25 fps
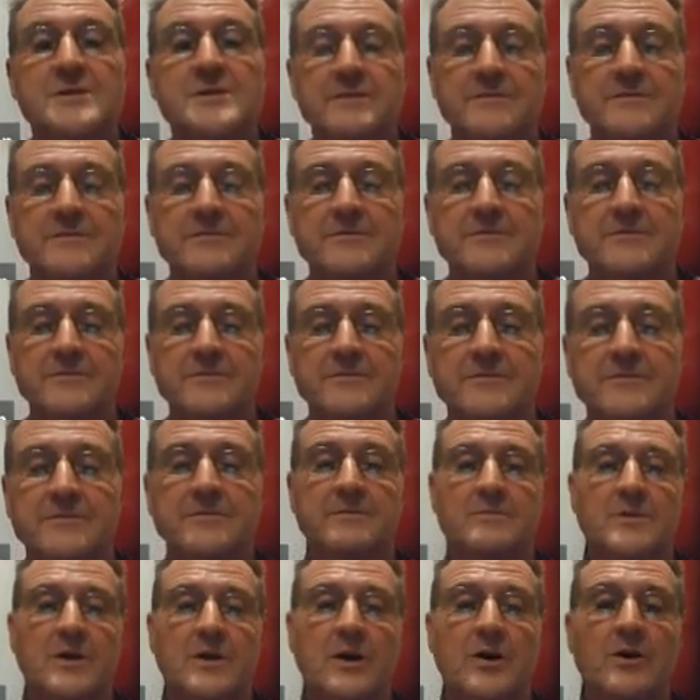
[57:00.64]
whole sort
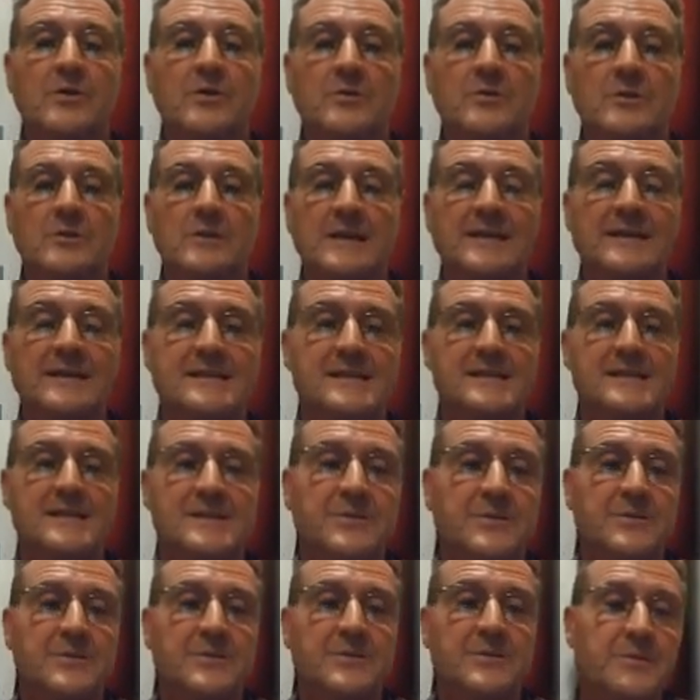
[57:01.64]
of
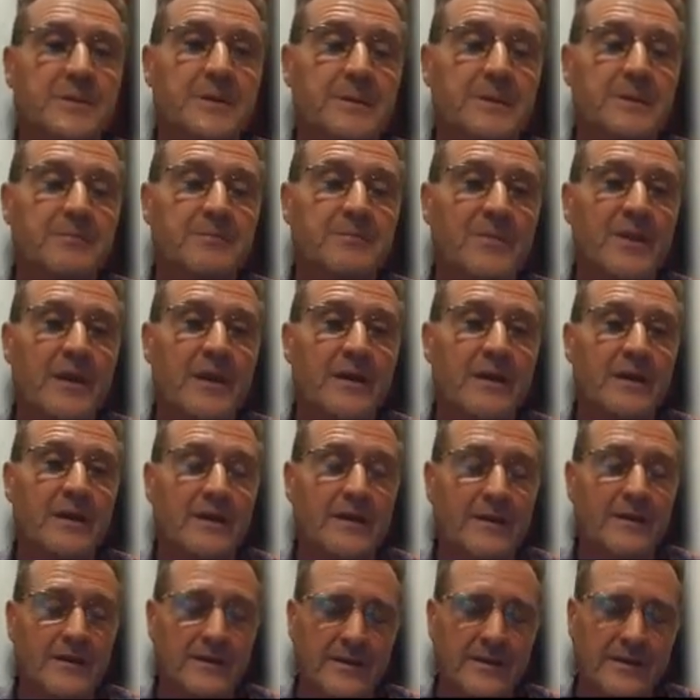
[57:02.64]
goal is
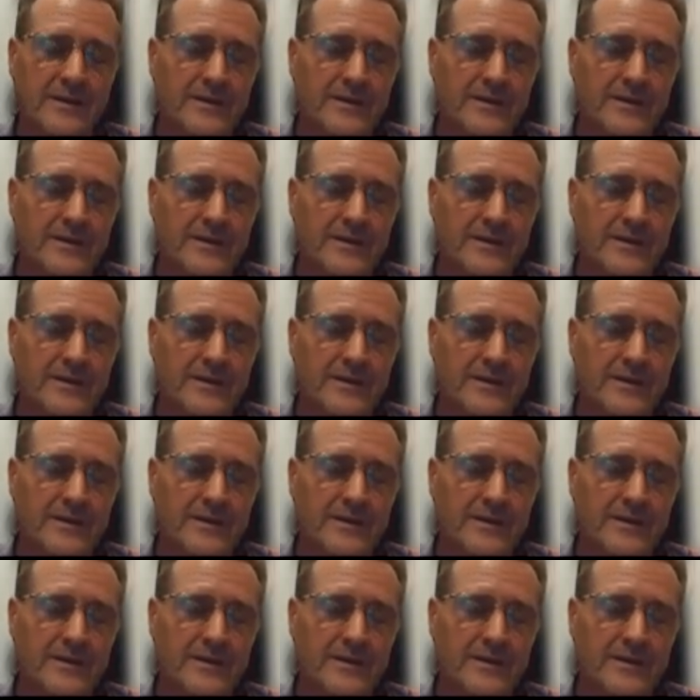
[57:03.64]
to